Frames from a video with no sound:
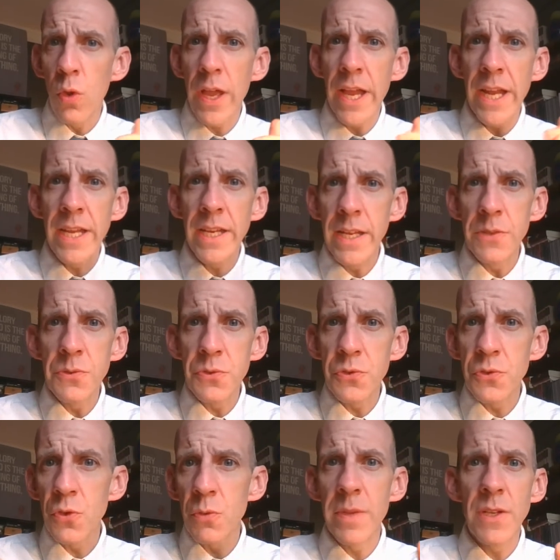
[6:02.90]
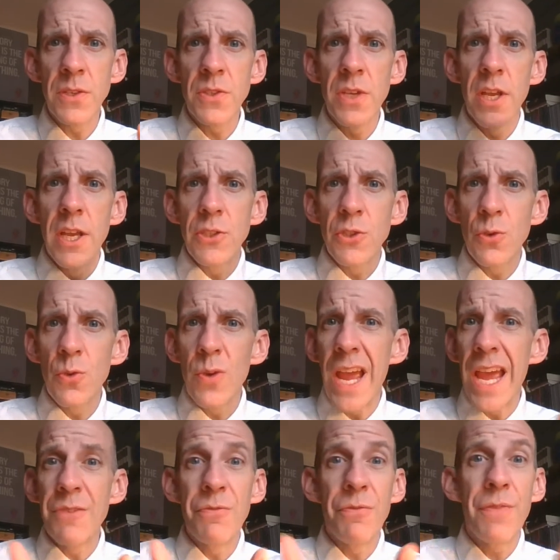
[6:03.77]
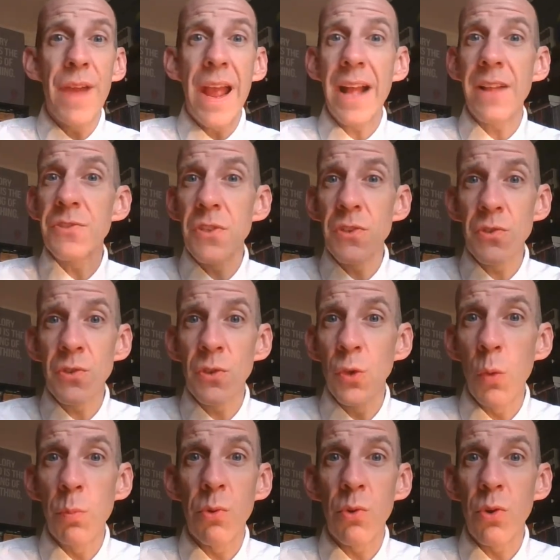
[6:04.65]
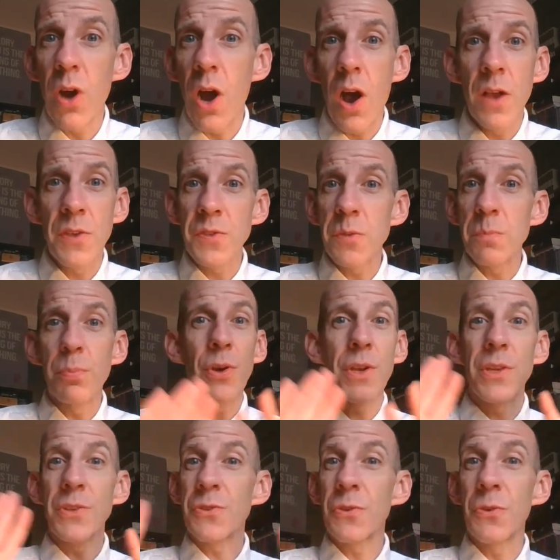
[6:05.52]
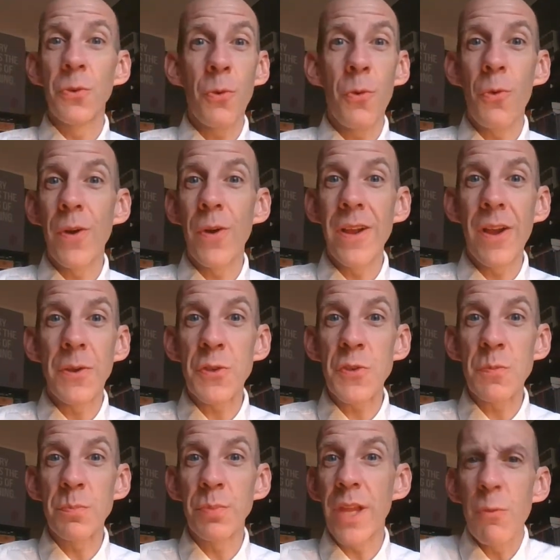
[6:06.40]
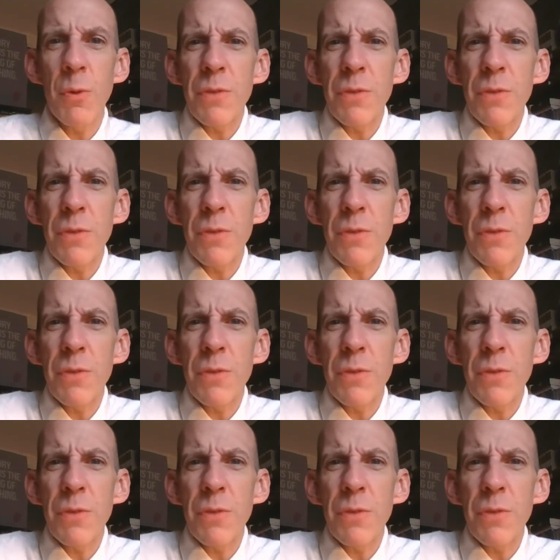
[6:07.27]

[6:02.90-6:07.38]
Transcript: and an instrument to advance his global cause and put his glory on display.